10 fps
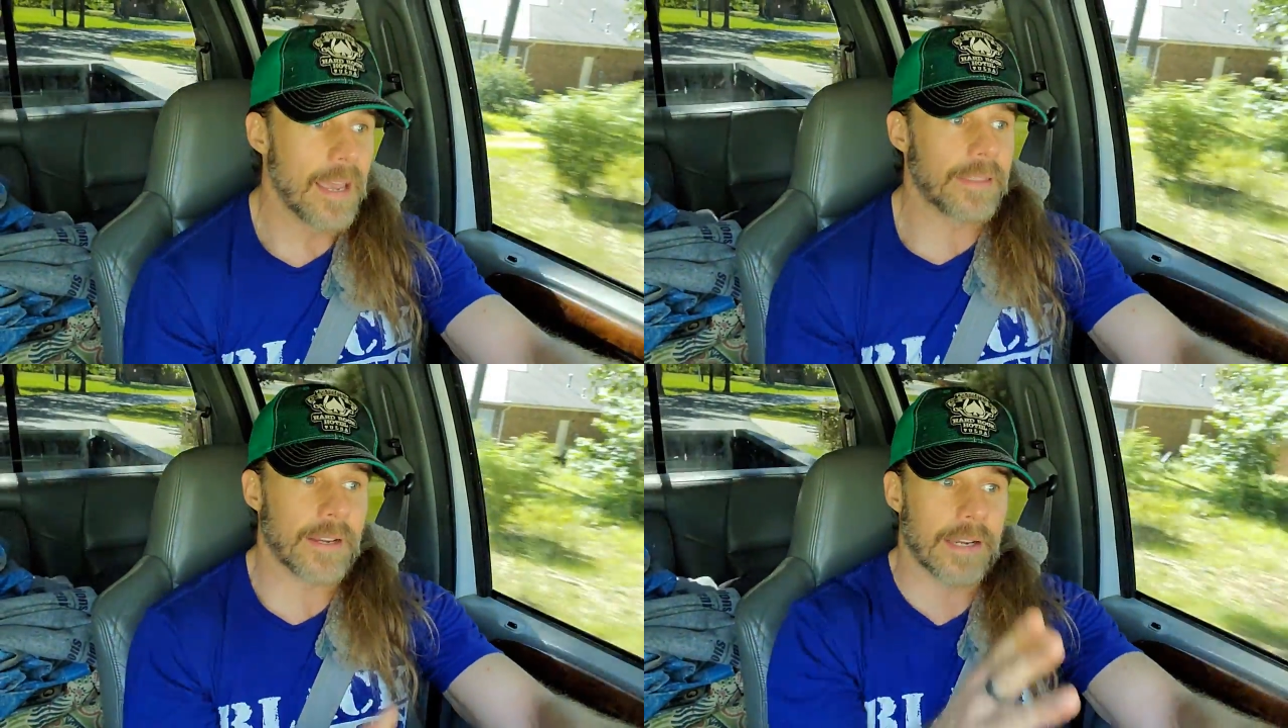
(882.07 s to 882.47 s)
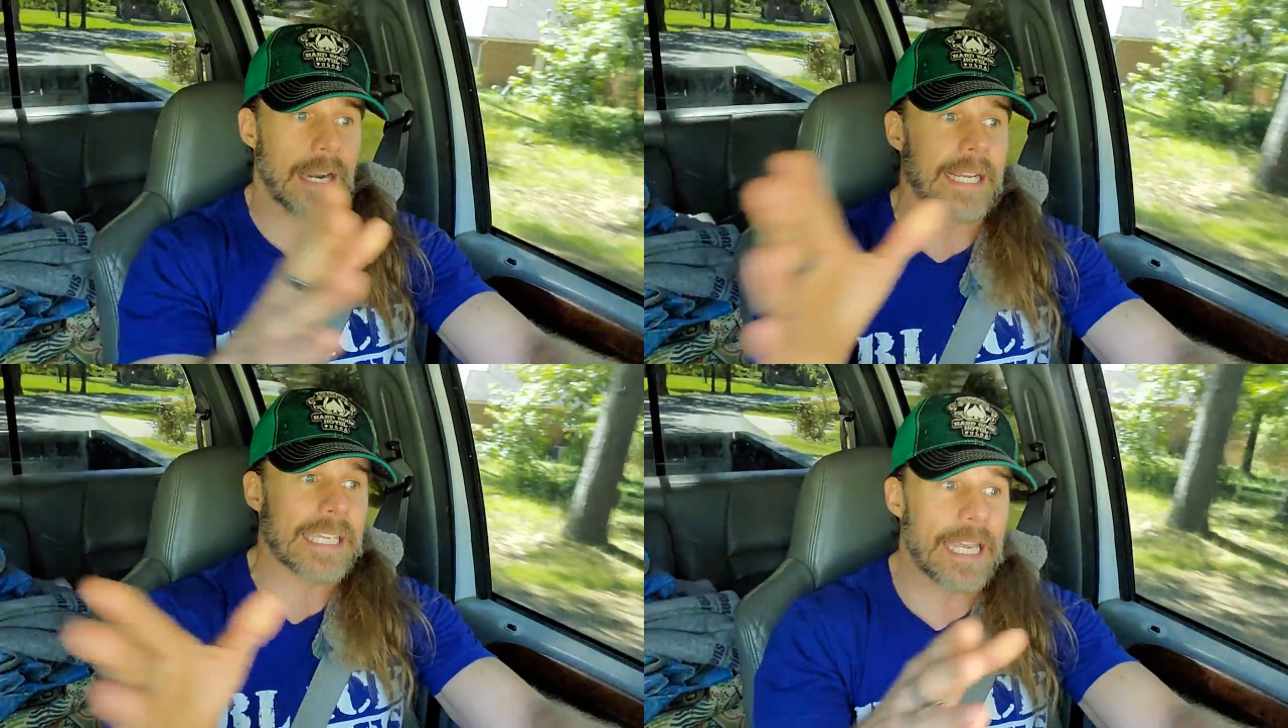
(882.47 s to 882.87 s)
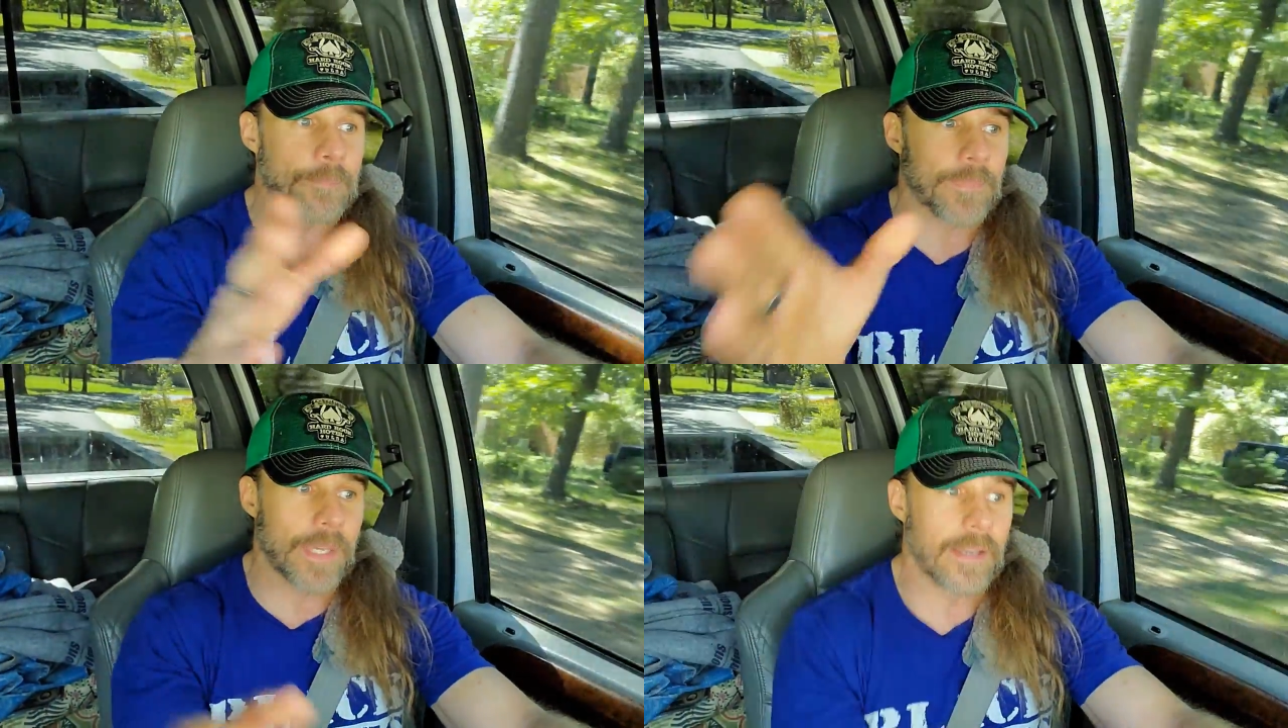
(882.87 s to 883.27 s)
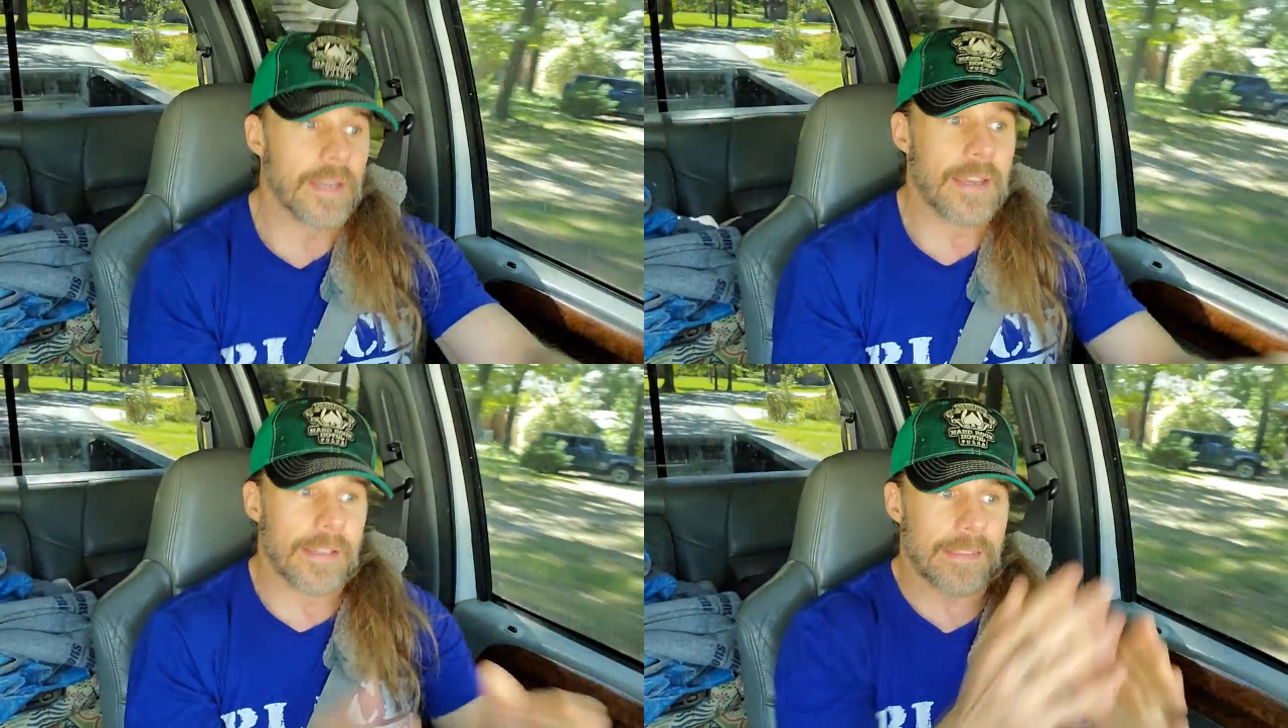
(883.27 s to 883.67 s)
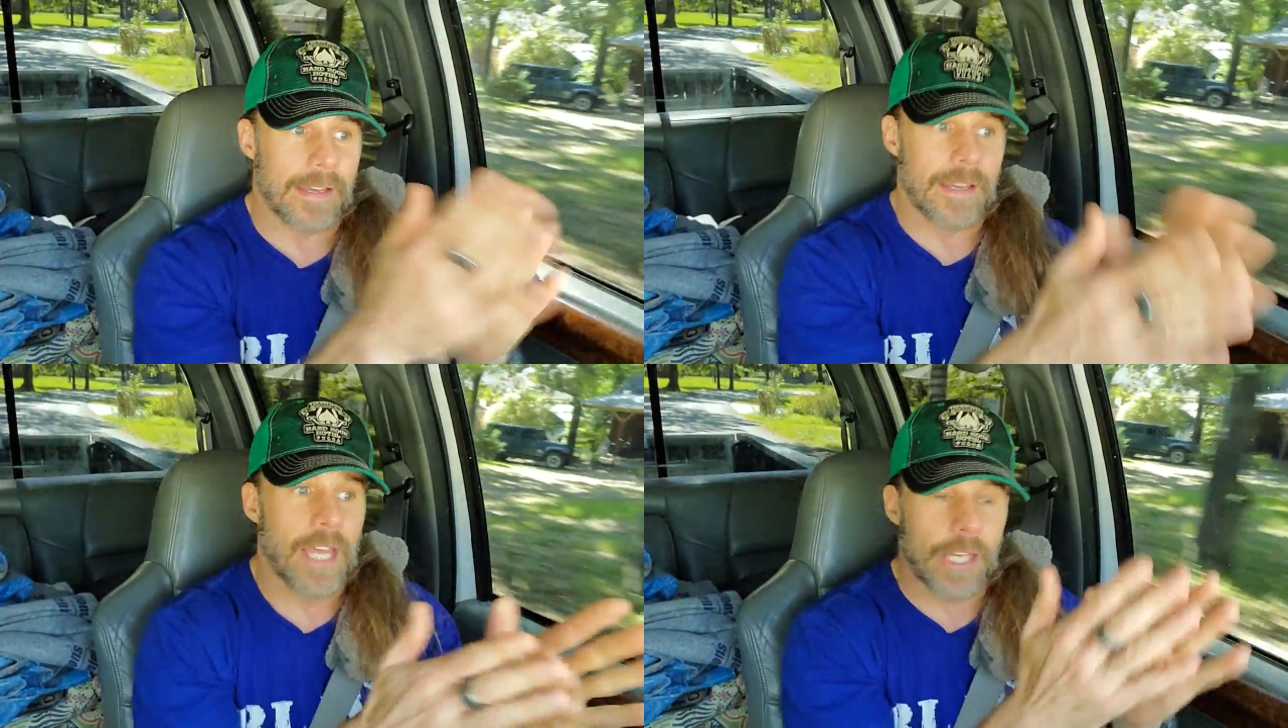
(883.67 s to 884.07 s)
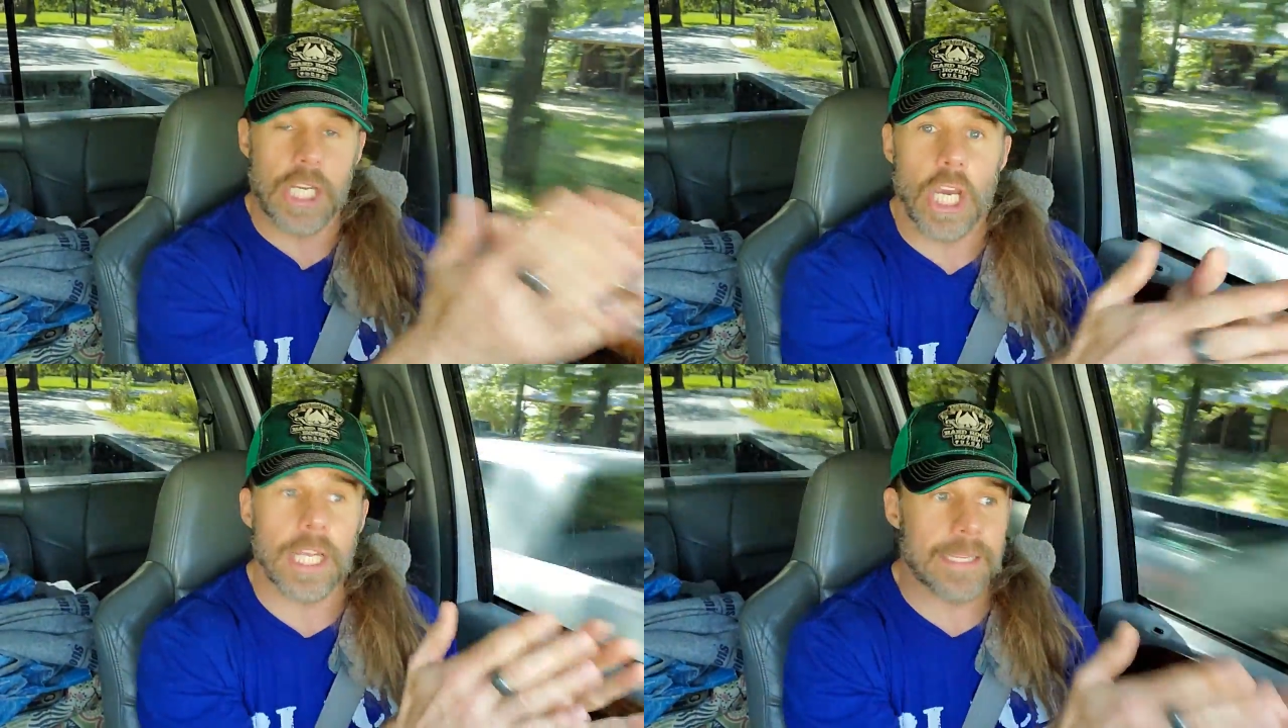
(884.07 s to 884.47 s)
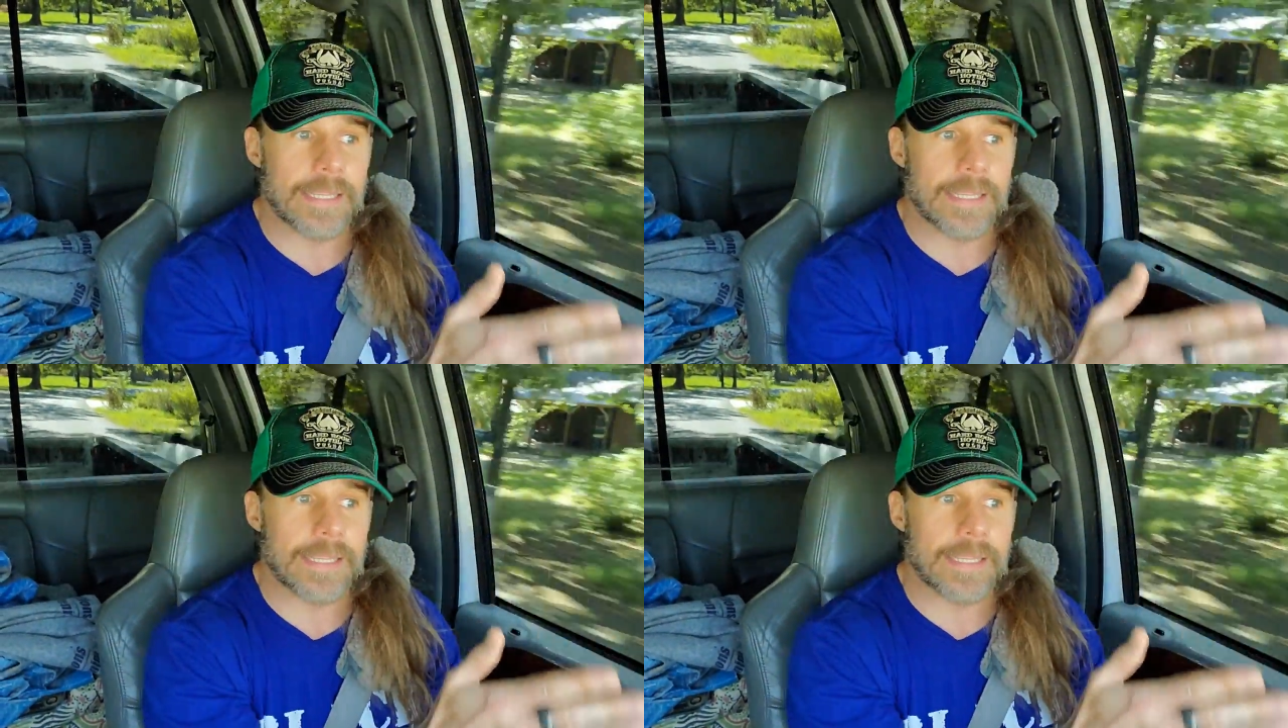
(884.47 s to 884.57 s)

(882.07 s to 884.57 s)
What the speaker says: and they're going to keep the the good